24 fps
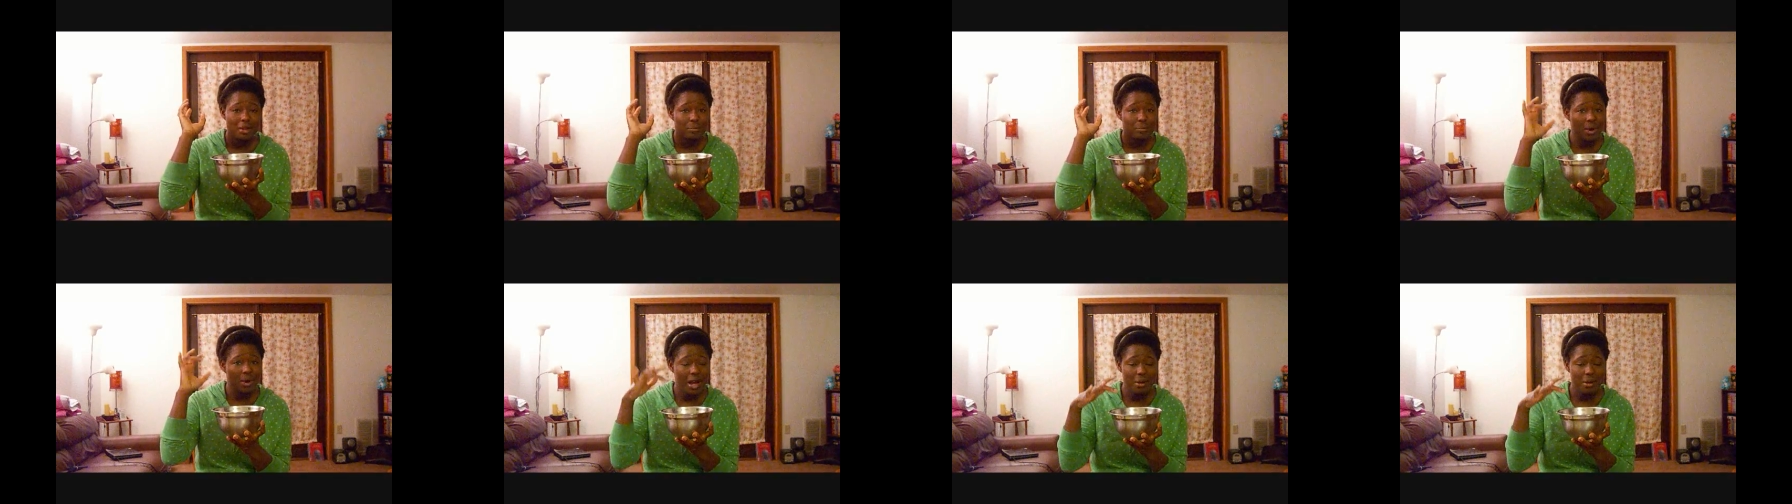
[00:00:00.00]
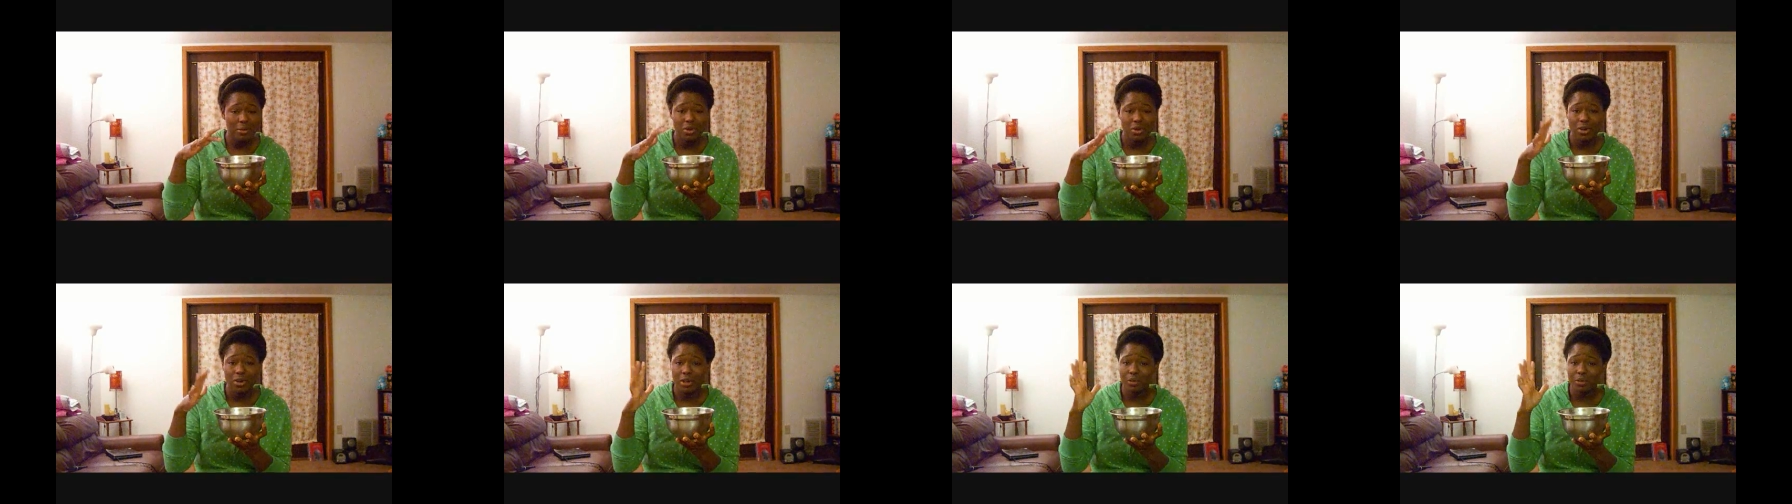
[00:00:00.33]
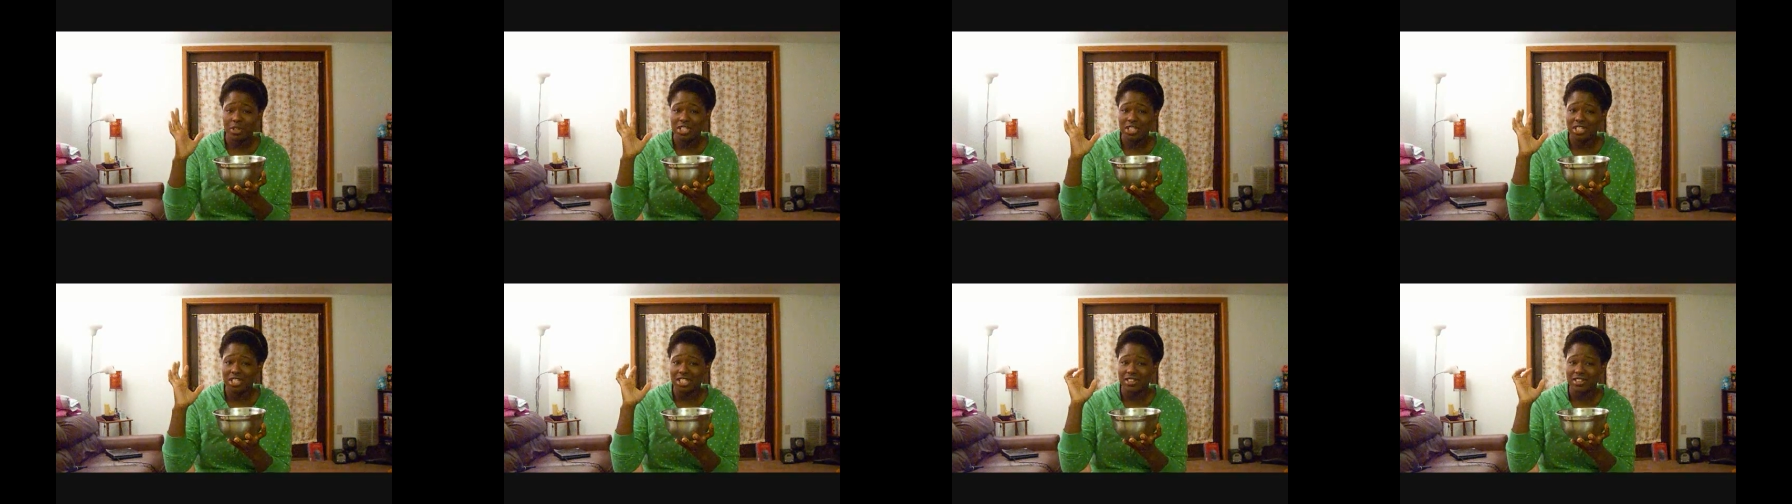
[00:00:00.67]
popcorn,
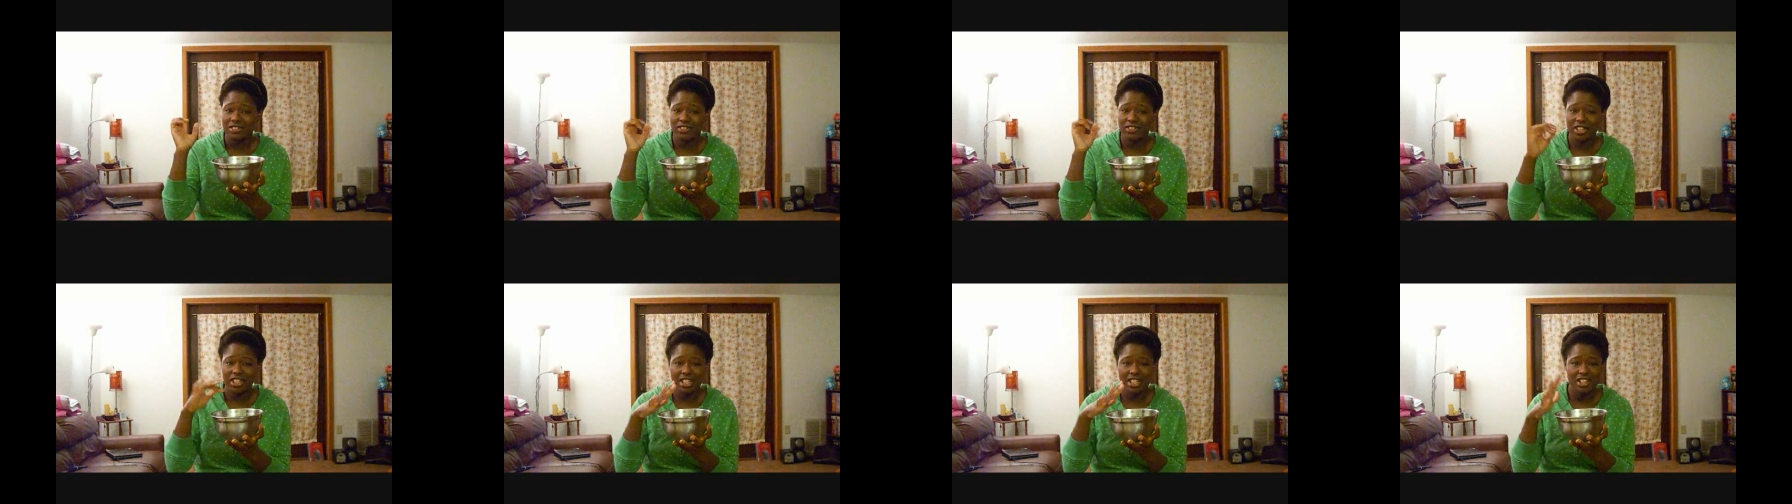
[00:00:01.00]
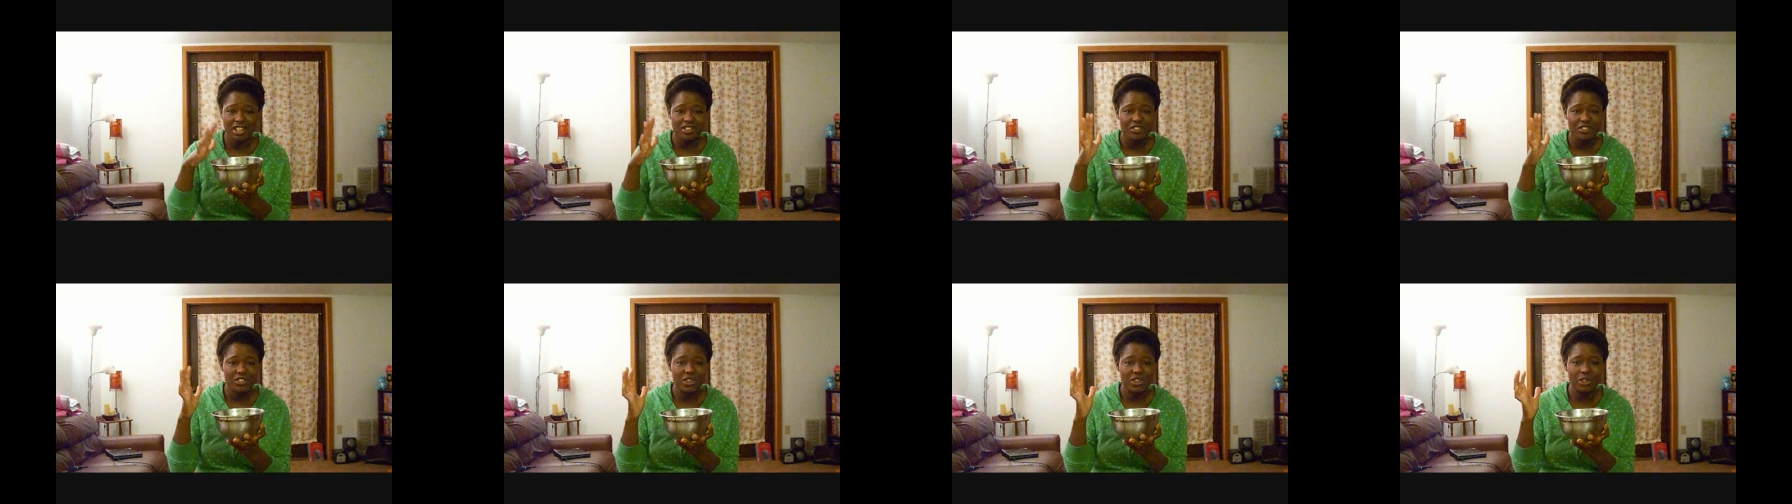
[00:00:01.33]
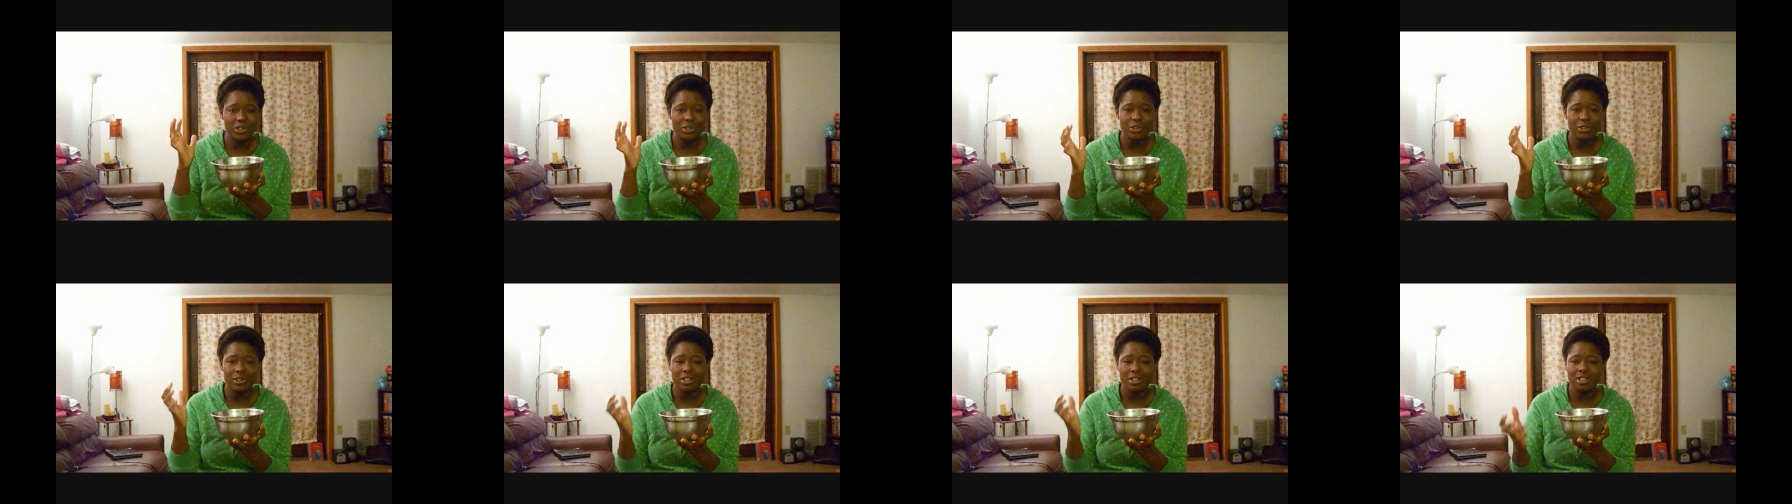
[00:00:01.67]
which is a filling
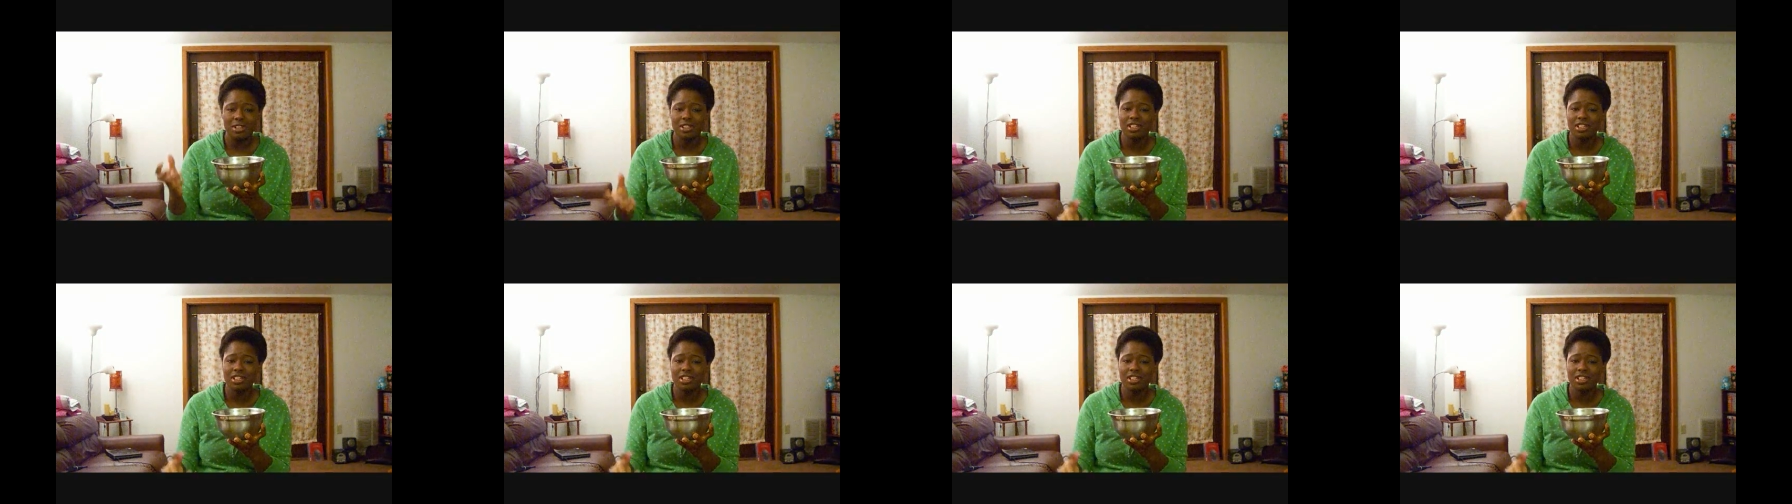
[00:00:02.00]
food,